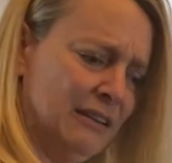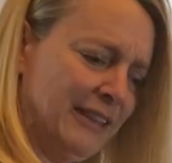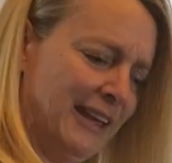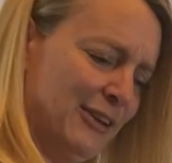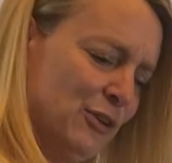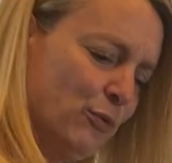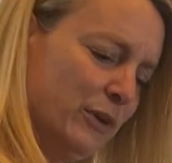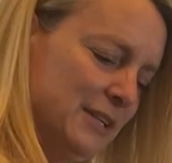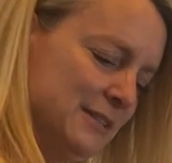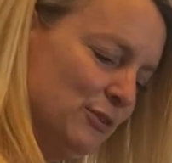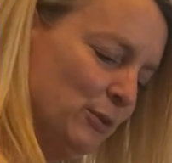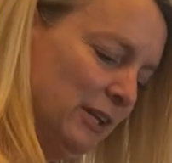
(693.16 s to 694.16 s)
That
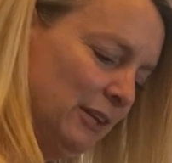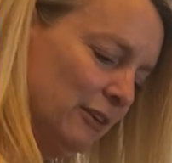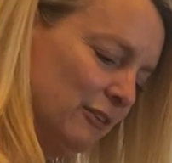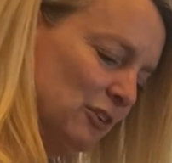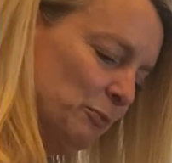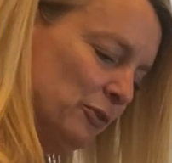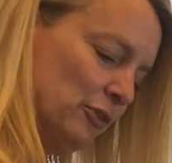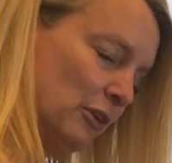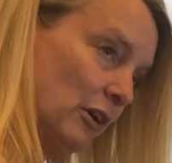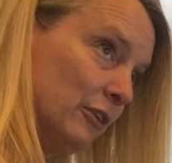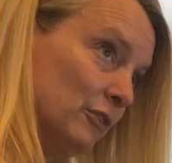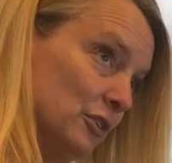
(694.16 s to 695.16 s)
noise you hear is Mr.
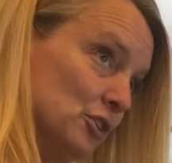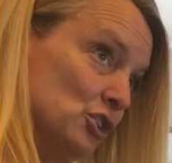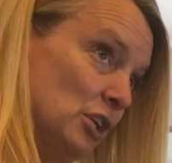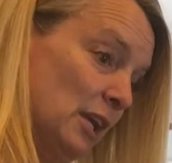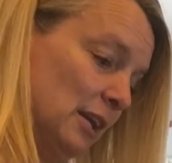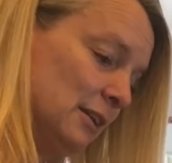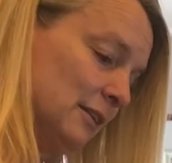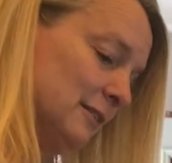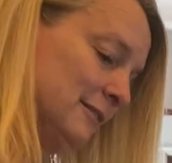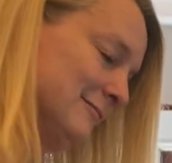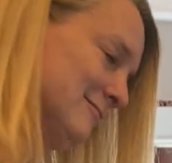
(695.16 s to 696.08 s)
Gardner is shaking